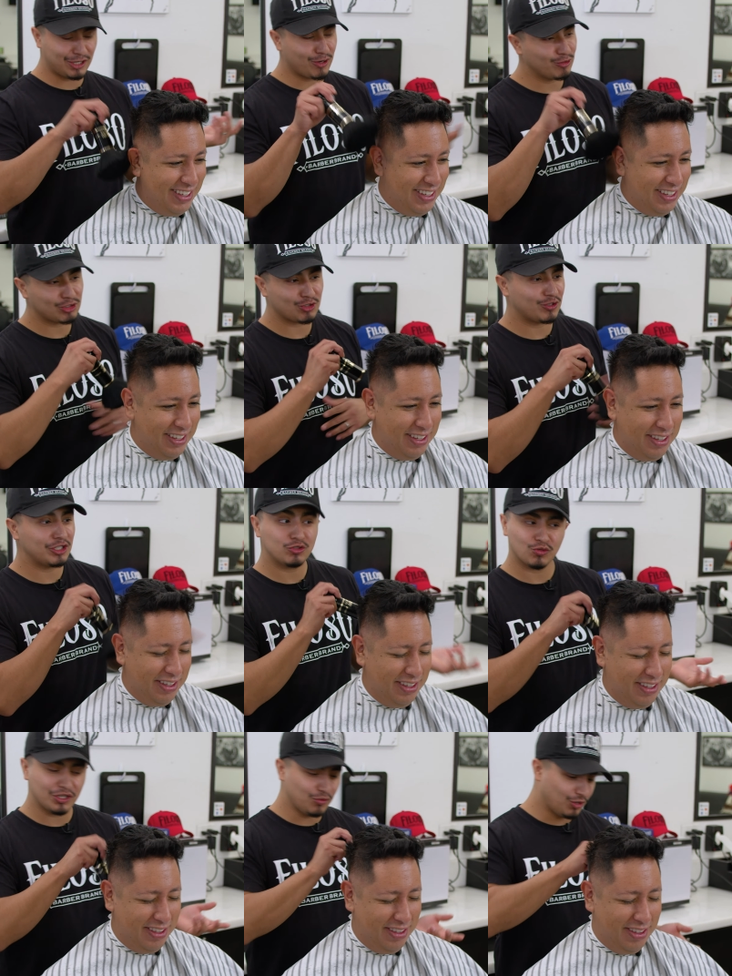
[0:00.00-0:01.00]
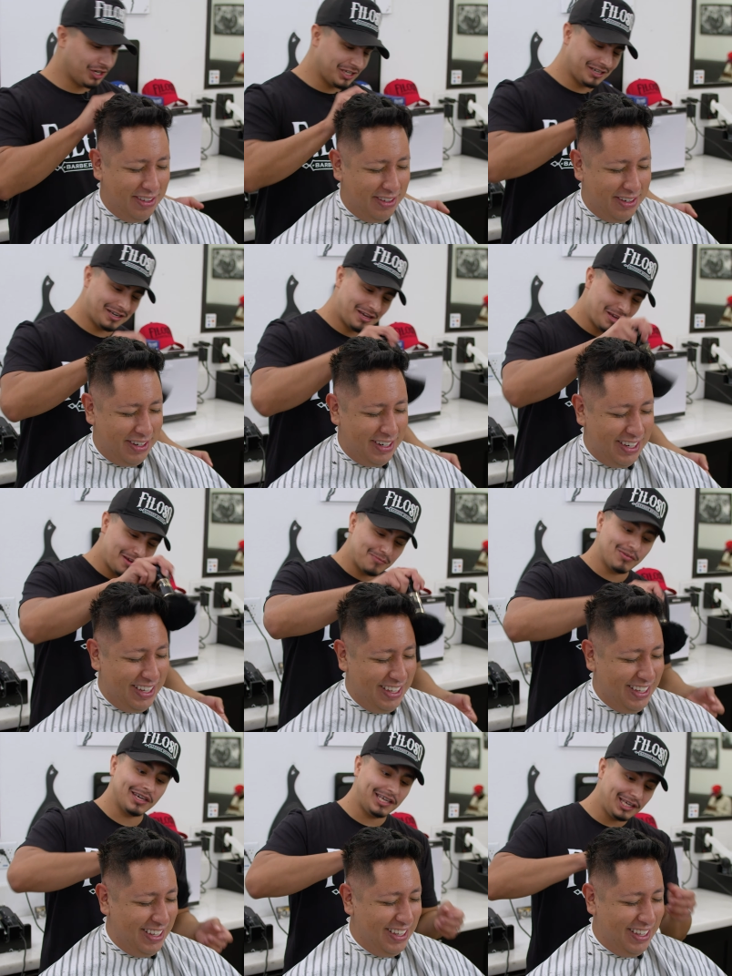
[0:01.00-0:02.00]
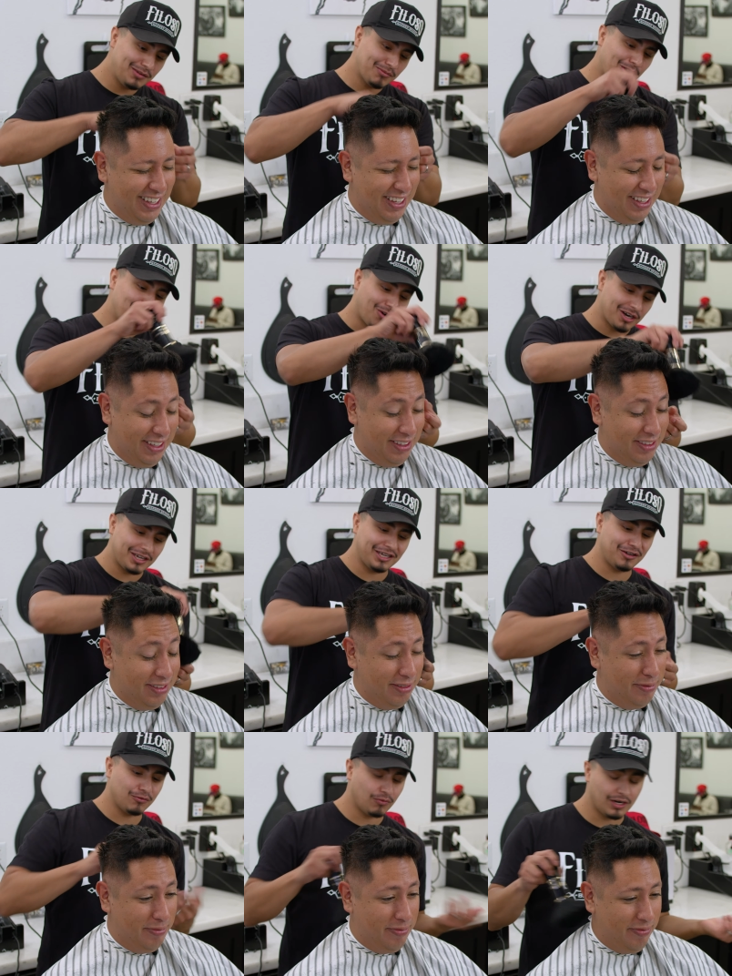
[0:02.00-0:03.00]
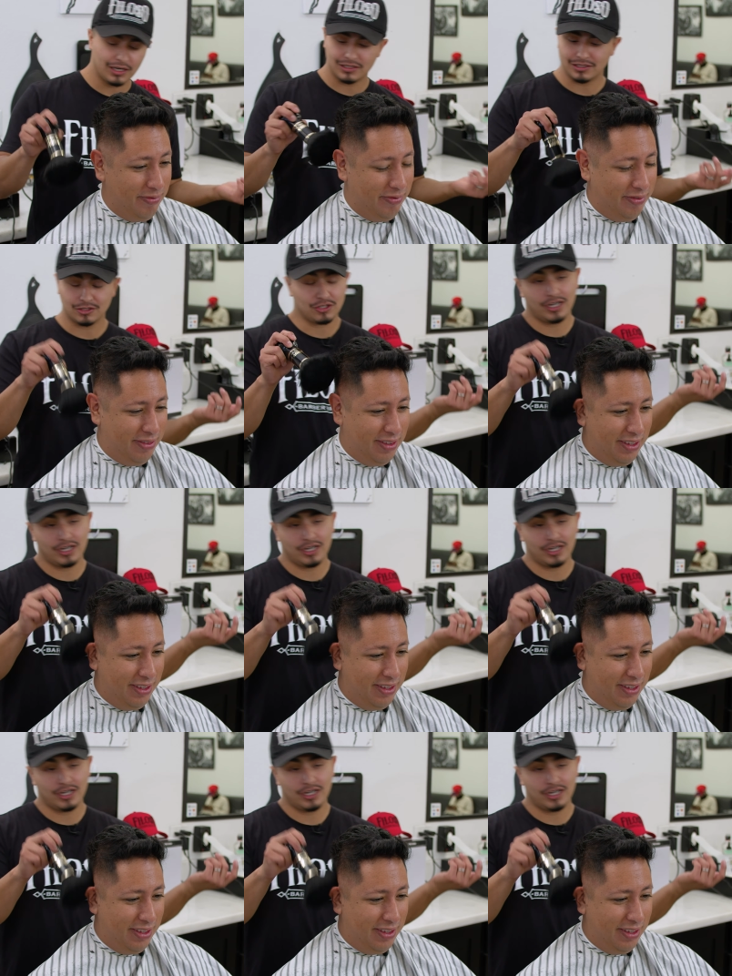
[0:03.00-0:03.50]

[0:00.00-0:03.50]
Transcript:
Speaker 1: I know it's 2021. But email marketing works. It's